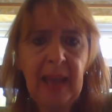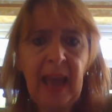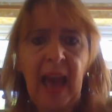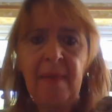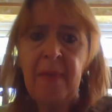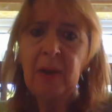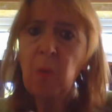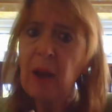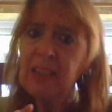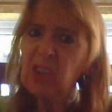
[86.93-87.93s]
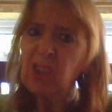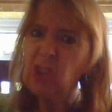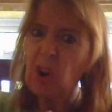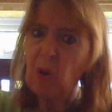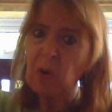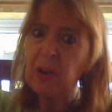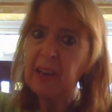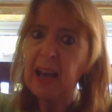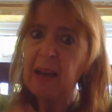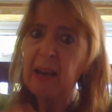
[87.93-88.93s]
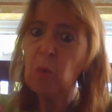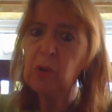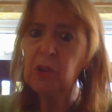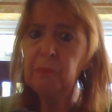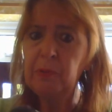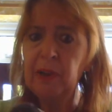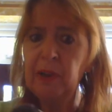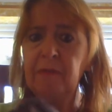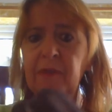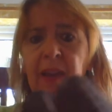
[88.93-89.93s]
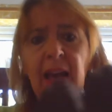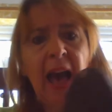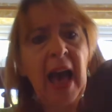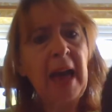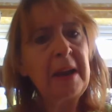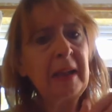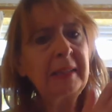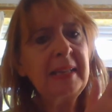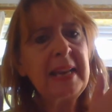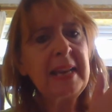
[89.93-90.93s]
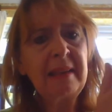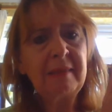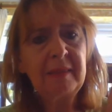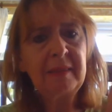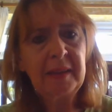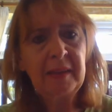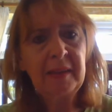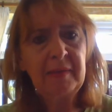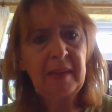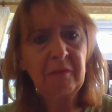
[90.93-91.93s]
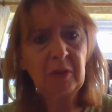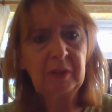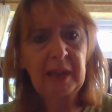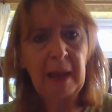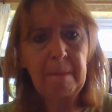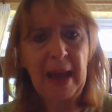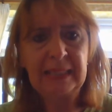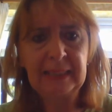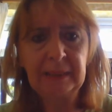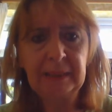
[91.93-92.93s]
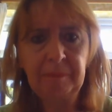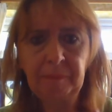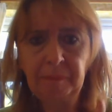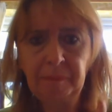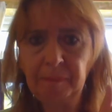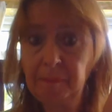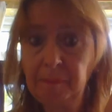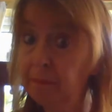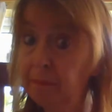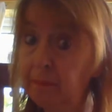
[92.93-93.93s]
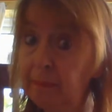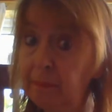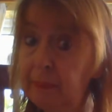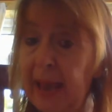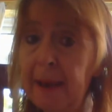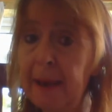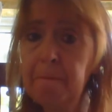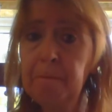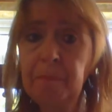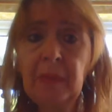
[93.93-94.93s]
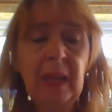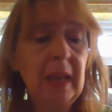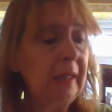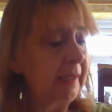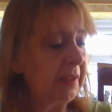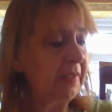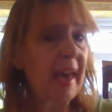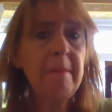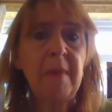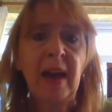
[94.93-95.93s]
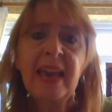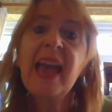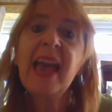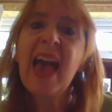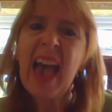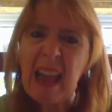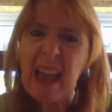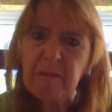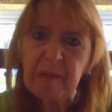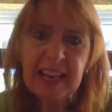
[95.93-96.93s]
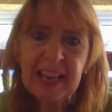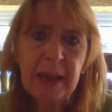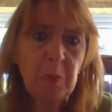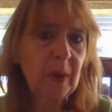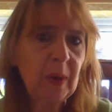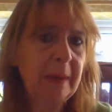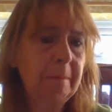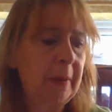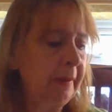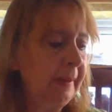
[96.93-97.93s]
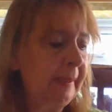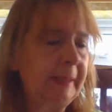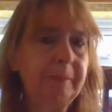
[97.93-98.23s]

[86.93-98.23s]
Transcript: and they're quite strong and waterproof, and underneath they've got a pattern. Yeah? So they're my everyday walking boots.